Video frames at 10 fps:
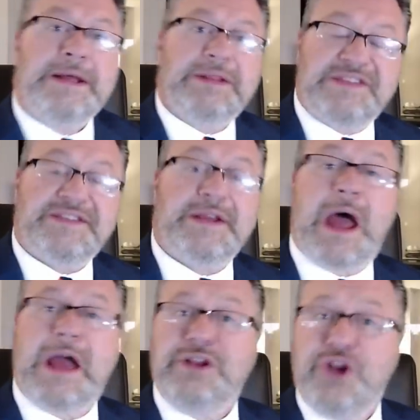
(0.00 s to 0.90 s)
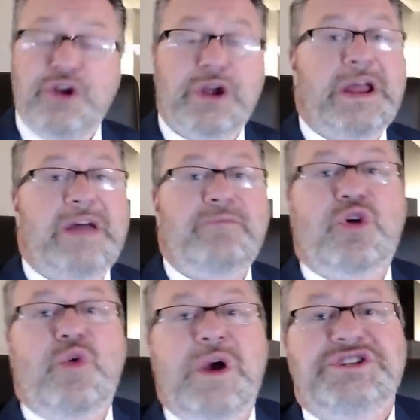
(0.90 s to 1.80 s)
Listen, I know you're going to have
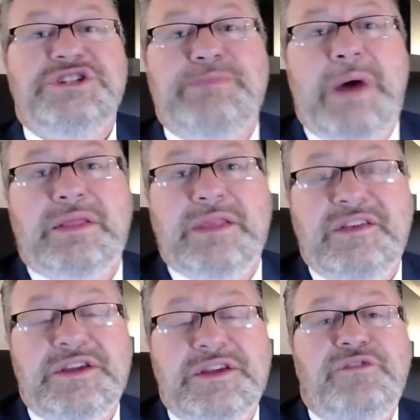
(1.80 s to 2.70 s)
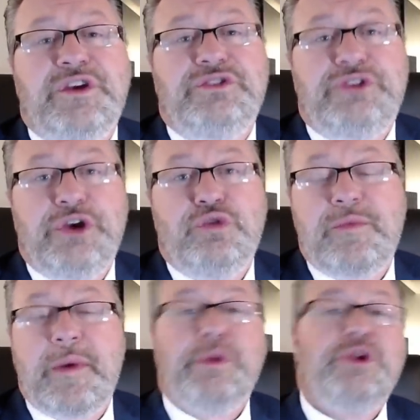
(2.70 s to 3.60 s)
more questions about this, and if you do,
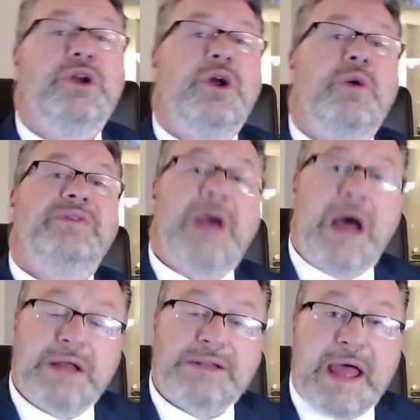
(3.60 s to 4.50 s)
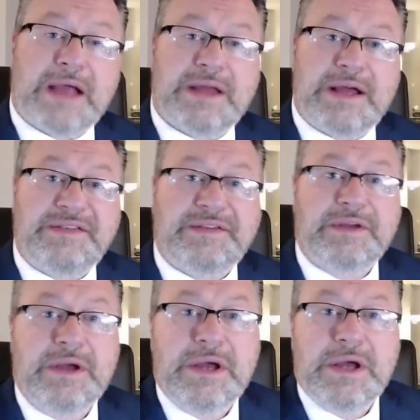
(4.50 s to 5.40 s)
remember you can always contact us
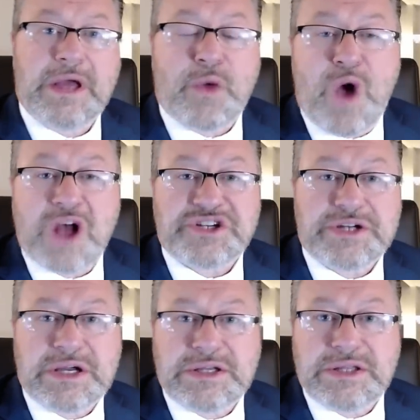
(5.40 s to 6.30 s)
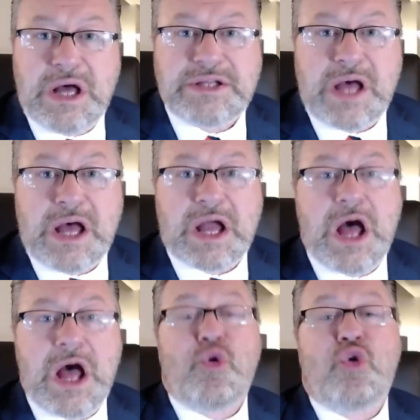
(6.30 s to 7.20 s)
at
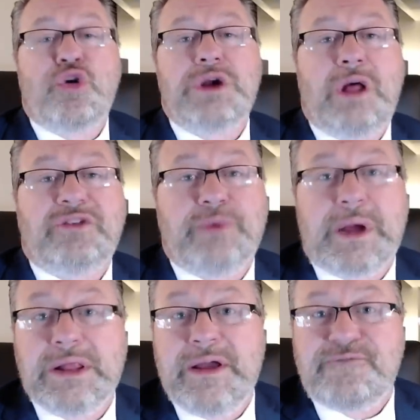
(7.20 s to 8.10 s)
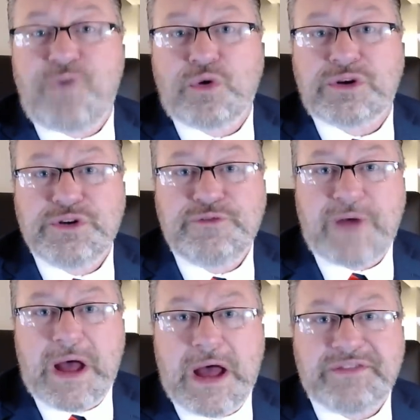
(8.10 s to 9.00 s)
WashingtonGunLaw.com or you can call us directly at
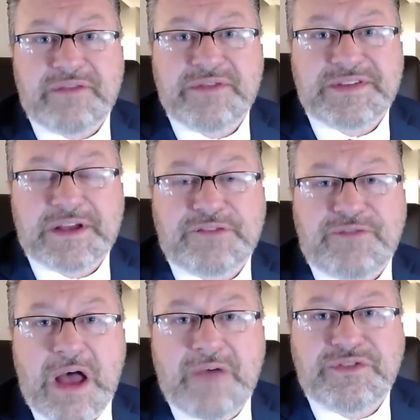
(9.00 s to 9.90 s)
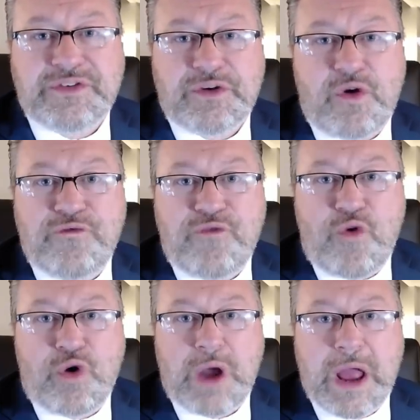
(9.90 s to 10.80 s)

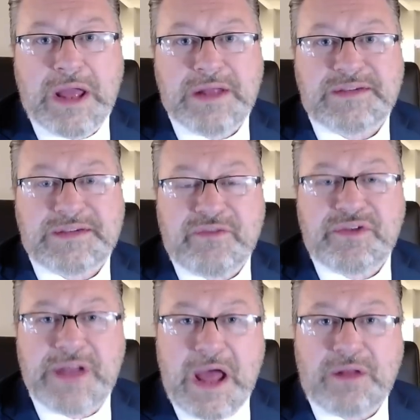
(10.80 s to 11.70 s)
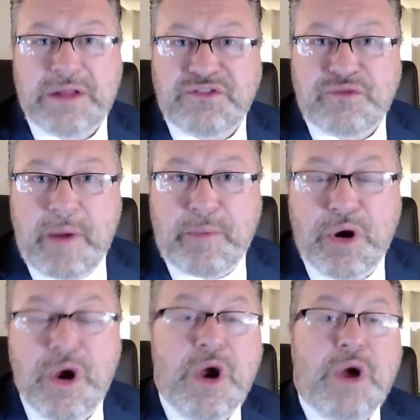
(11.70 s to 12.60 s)
425-765-0487. Now, let's
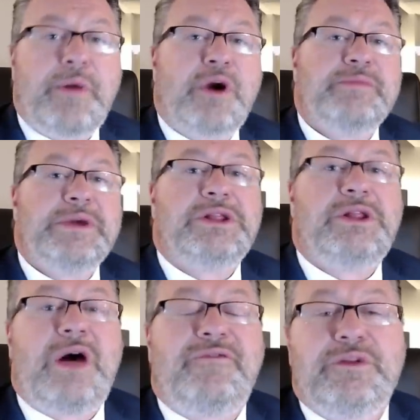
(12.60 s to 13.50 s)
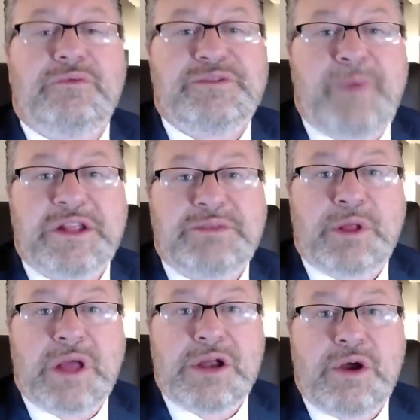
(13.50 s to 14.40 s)
remember, part of being a lawful and
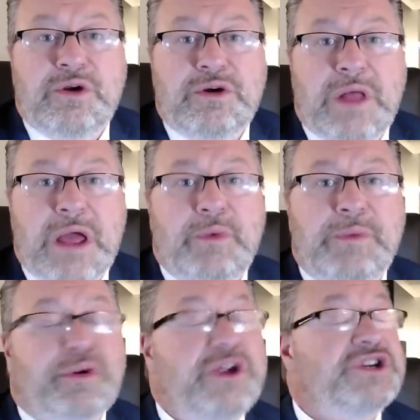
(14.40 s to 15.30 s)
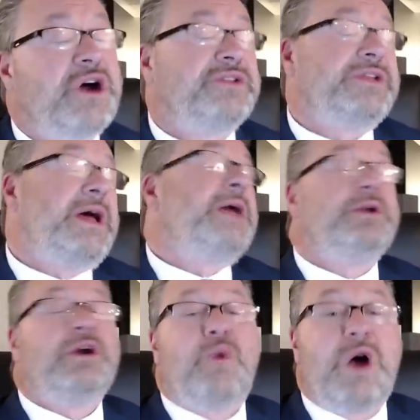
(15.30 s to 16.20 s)
responsible gun owner, like we preach all the time
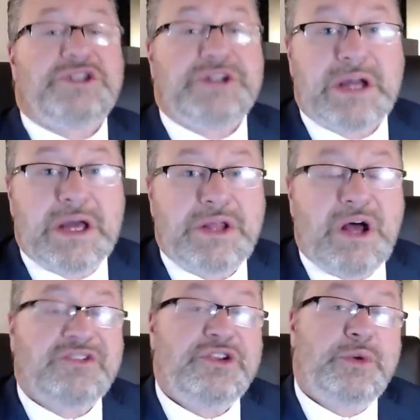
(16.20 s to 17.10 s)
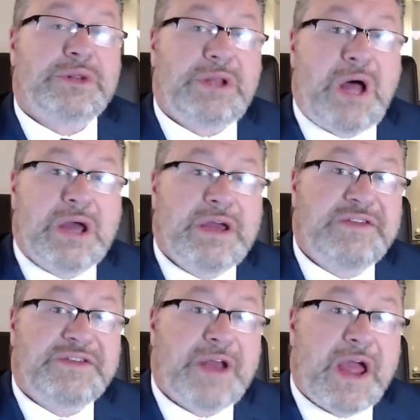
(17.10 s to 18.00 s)
here at Washington Gun Law, is to know what the law
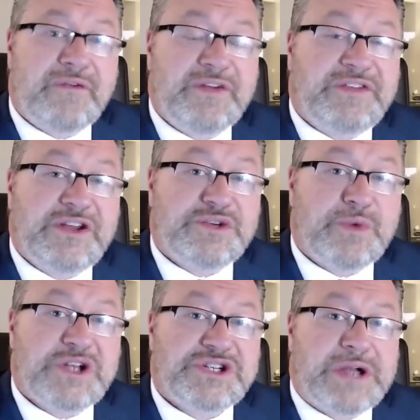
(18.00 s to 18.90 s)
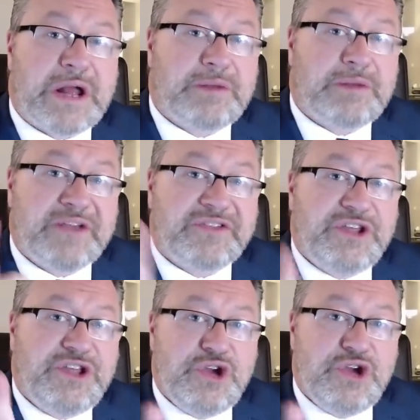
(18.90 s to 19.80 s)
is in every situation and how it applies to
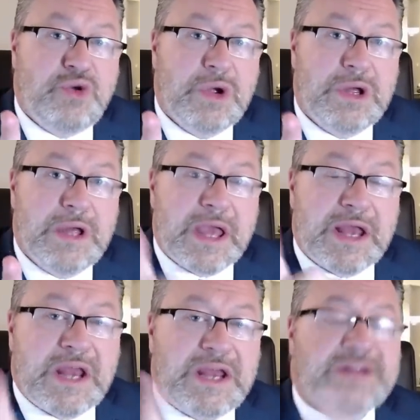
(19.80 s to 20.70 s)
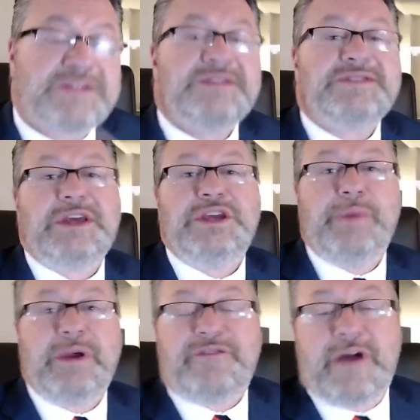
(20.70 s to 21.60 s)
you in any instance that you
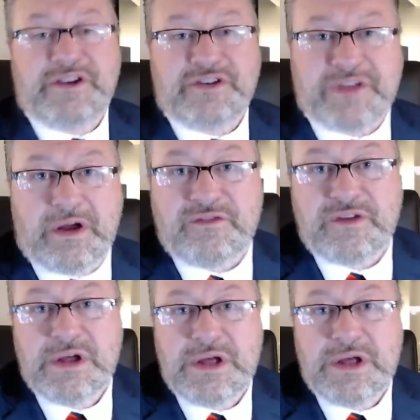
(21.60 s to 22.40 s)
may find yourself.